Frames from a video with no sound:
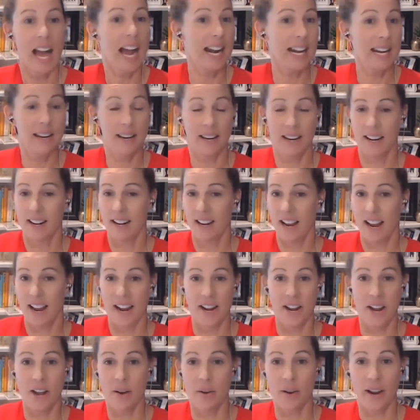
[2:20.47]

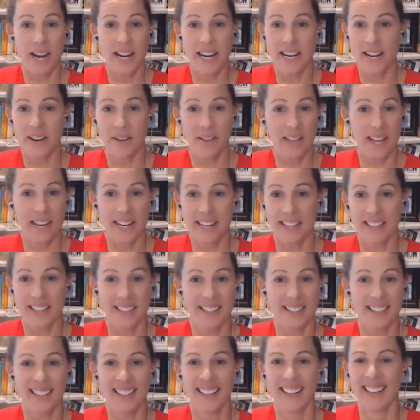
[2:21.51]

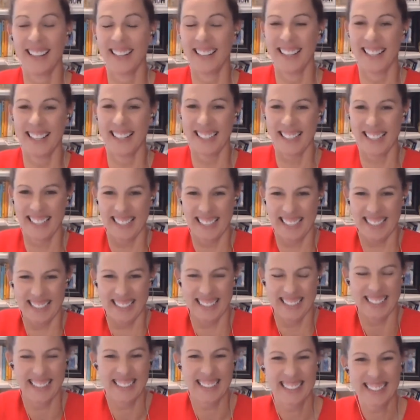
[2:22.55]

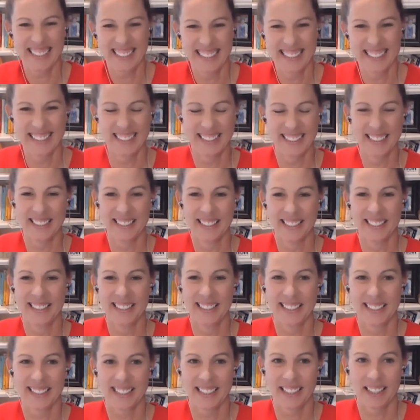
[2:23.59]

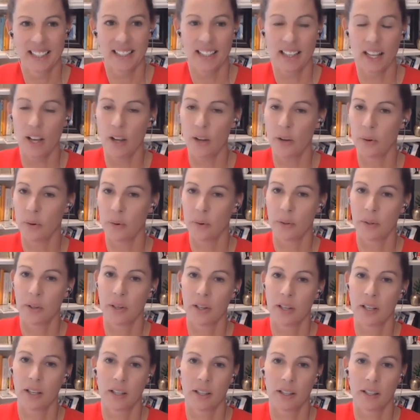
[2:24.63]

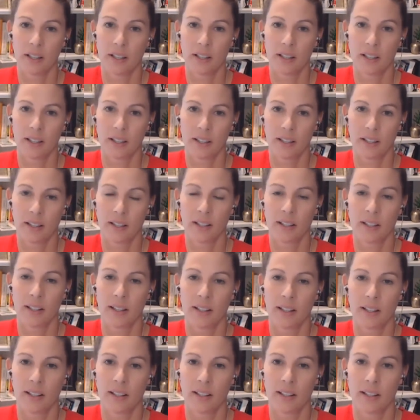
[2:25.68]

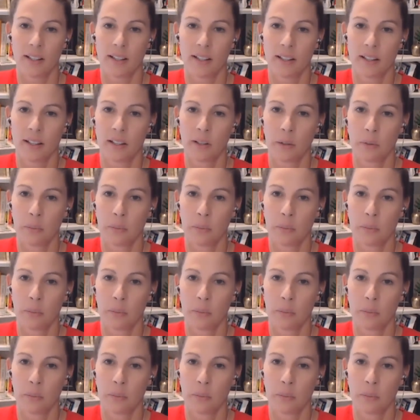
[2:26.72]
(not speaking)